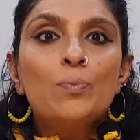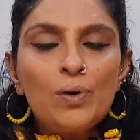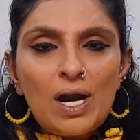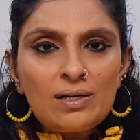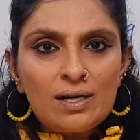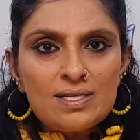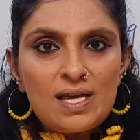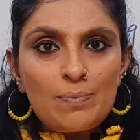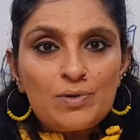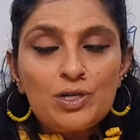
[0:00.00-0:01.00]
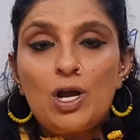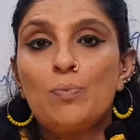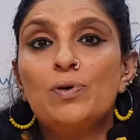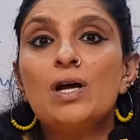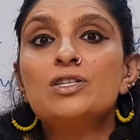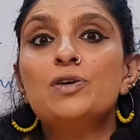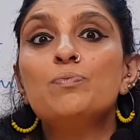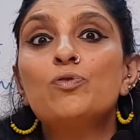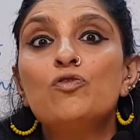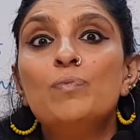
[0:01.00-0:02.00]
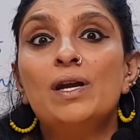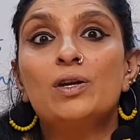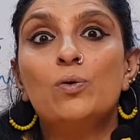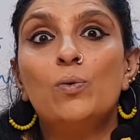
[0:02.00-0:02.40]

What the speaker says: Product concept. Now product improvement,